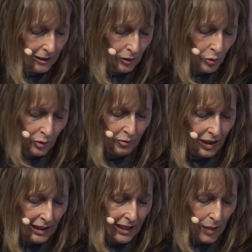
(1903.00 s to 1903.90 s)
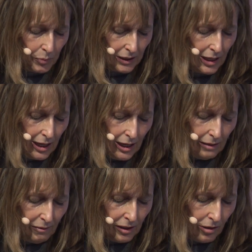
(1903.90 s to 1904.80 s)
and user-friendly apps
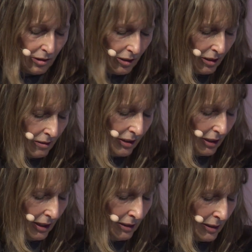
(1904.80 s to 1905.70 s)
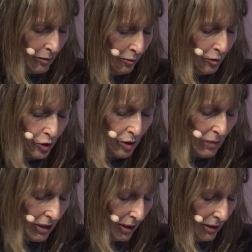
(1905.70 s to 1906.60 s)
will conquer in the future
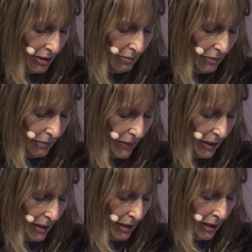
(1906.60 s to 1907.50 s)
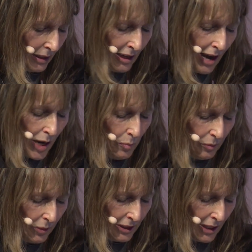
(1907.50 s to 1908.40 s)
market. Reliable
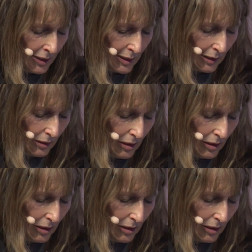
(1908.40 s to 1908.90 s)
products,